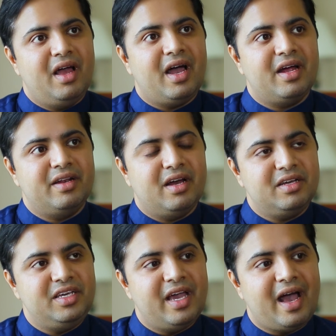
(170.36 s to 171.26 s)

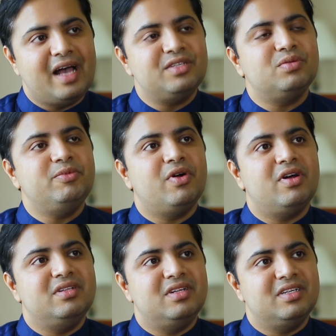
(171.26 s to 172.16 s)
And he has to be
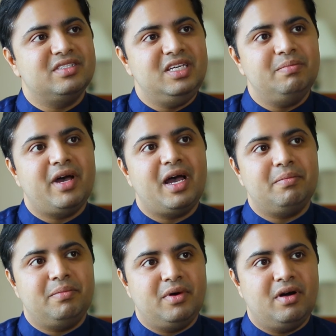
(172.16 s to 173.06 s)
on the
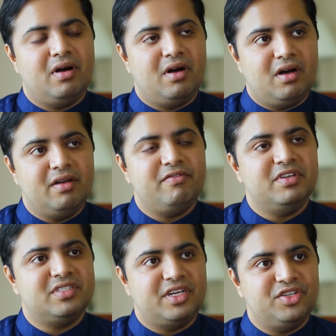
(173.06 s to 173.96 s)
CPAP if
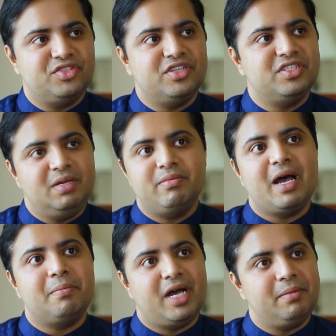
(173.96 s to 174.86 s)
he's suggested,
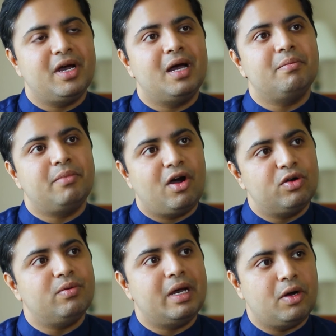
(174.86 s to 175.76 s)
CPAP,
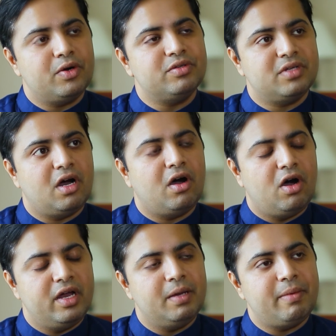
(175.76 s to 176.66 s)
BiPAP,
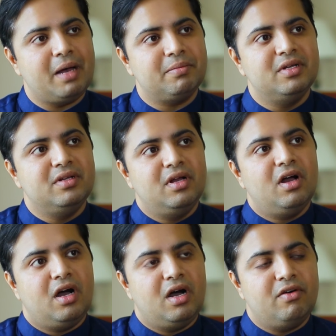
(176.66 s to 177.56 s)

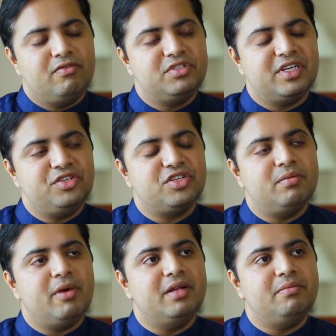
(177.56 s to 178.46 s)
APAP, which
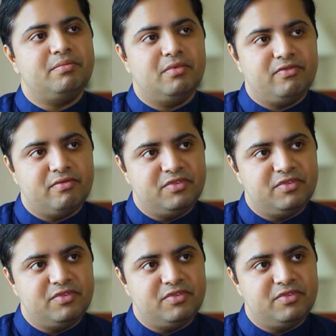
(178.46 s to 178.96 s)
suggested by a